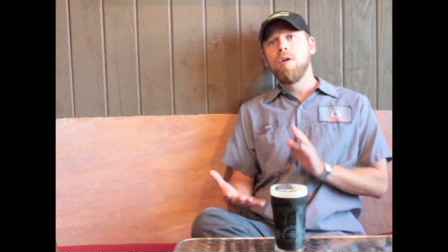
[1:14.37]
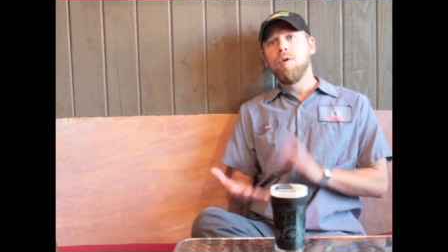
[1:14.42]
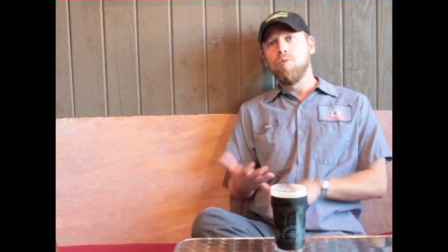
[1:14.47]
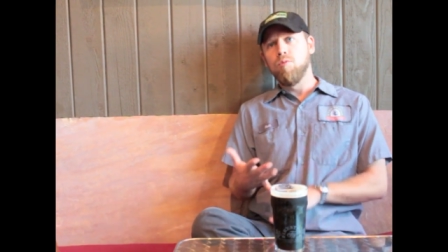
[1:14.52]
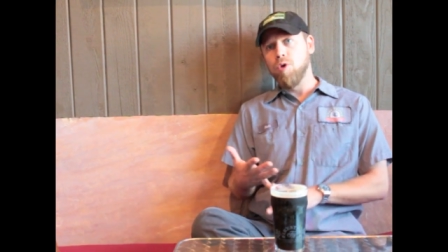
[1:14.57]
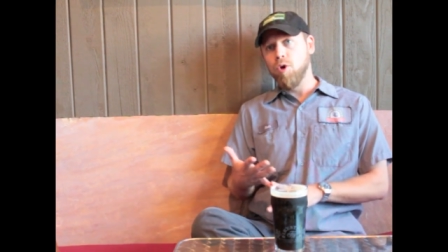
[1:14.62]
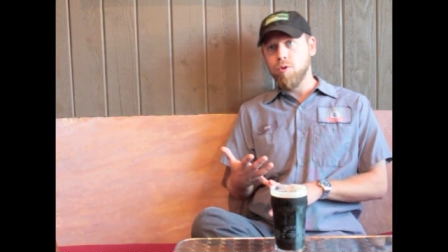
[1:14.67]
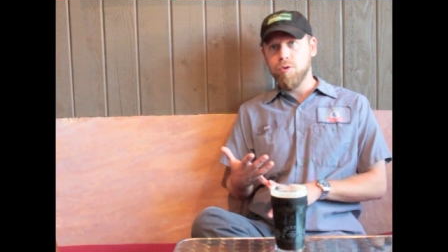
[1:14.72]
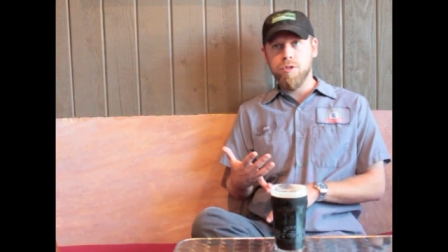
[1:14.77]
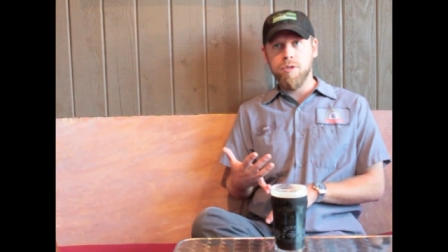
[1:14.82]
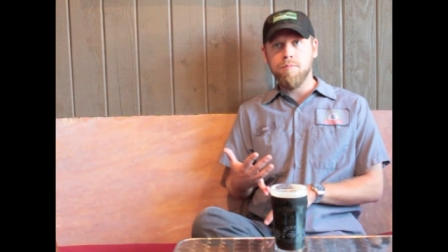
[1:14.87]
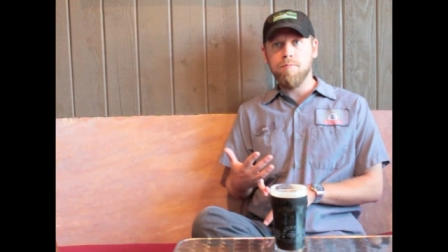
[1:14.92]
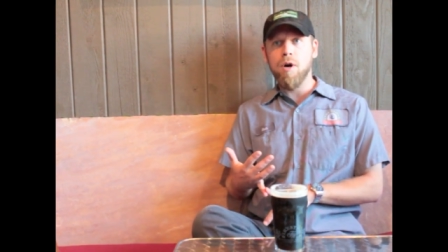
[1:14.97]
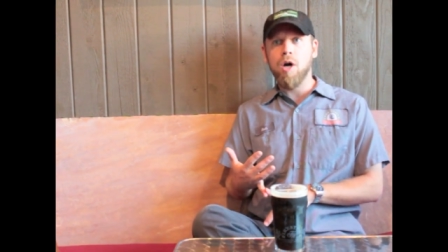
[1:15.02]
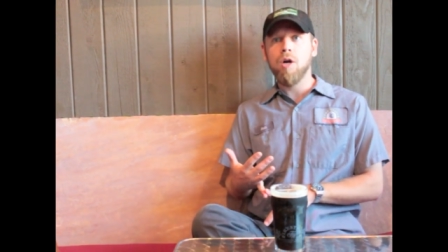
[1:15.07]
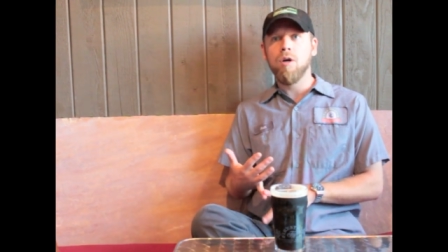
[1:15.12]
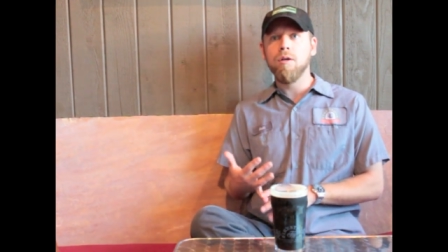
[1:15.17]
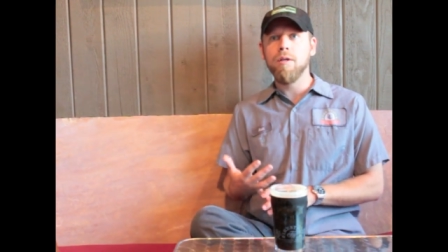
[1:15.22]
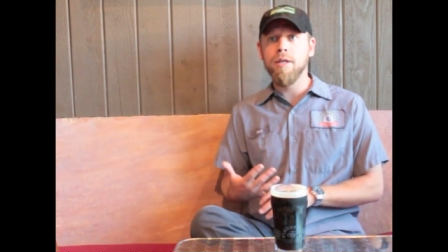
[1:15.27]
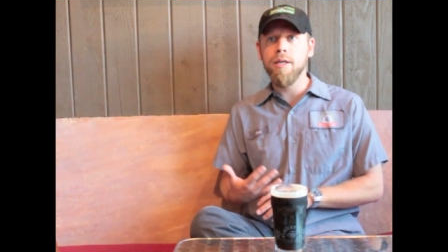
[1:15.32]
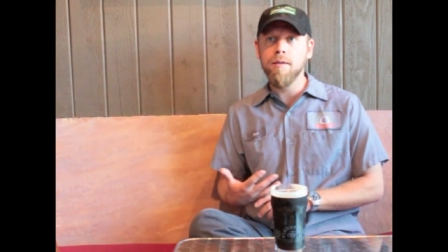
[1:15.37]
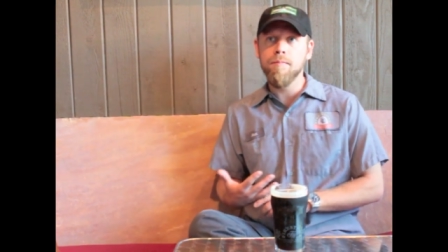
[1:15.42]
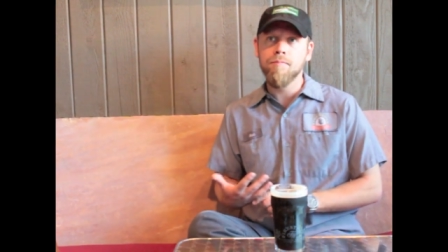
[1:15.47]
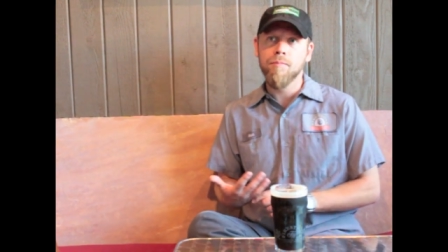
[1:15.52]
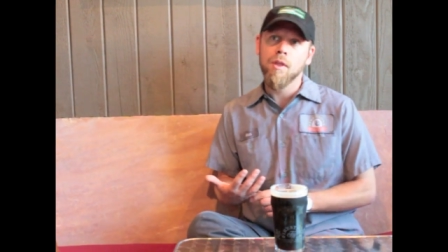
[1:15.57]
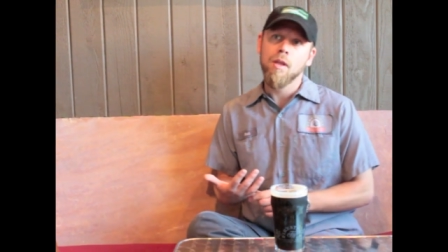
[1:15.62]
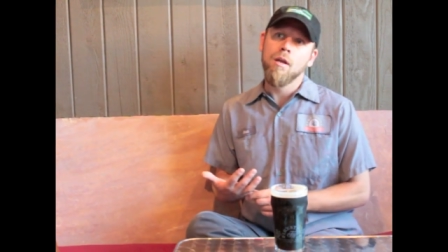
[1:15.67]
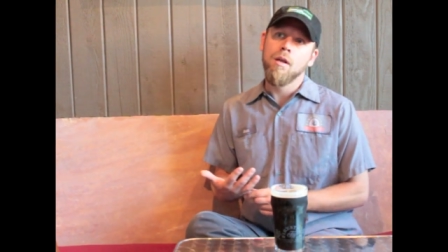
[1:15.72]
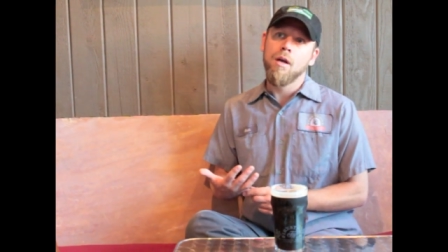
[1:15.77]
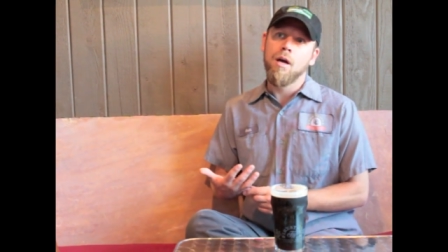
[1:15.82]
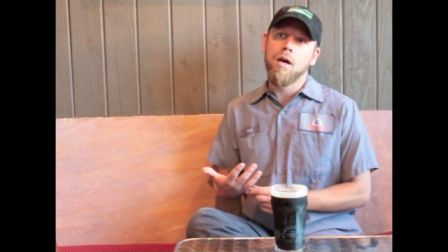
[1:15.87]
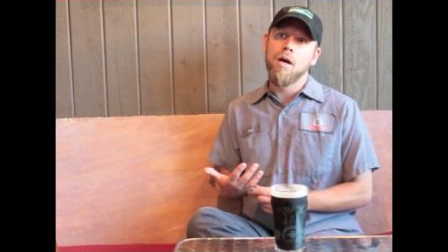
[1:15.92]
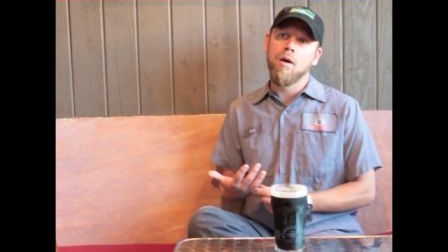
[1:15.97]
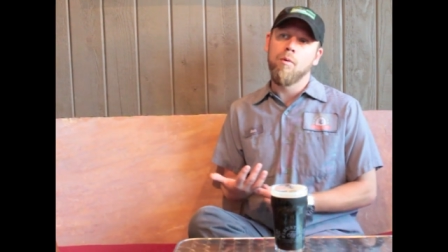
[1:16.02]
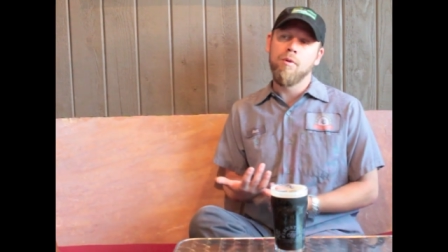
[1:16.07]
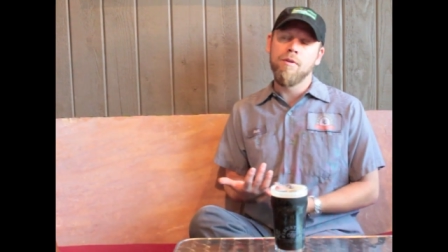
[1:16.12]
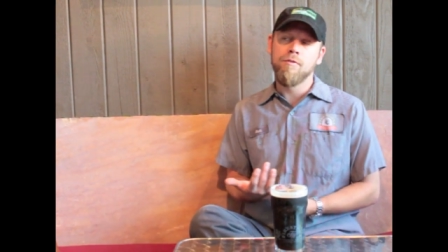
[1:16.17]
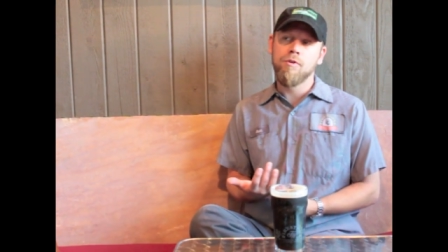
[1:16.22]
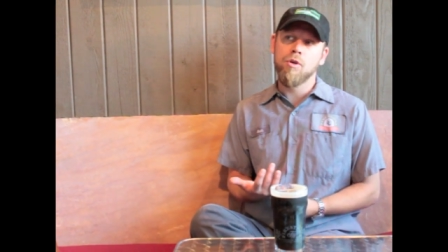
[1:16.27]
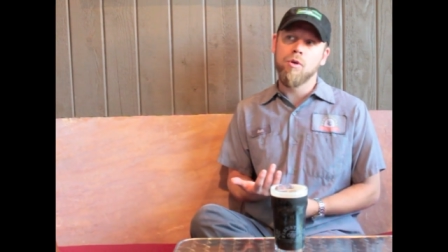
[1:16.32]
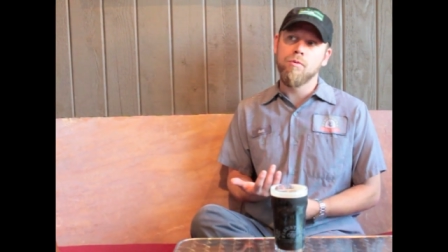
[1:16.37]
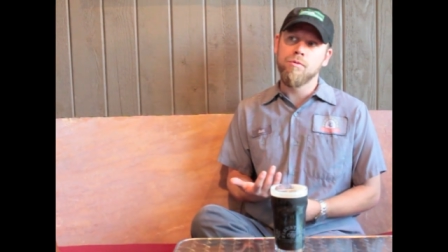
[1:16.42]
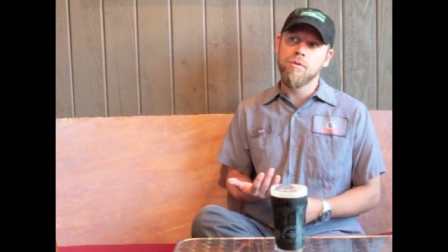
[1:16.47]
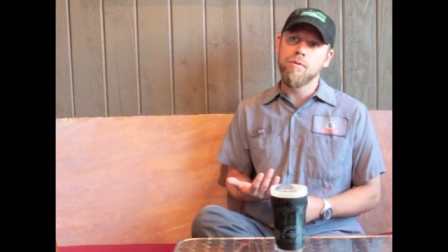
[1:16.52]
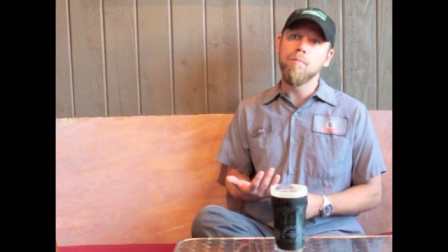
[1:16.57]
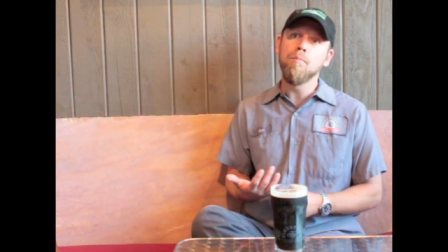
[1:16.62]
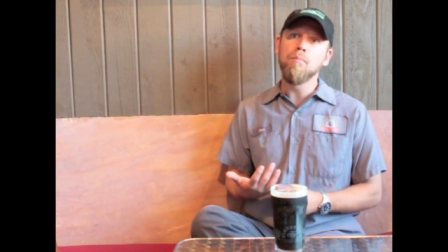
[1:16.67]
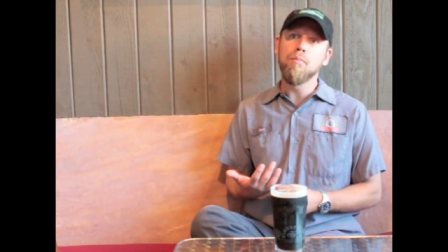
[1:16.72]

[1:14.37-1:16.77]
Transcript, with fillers: roasted barley. Uh, we've chosen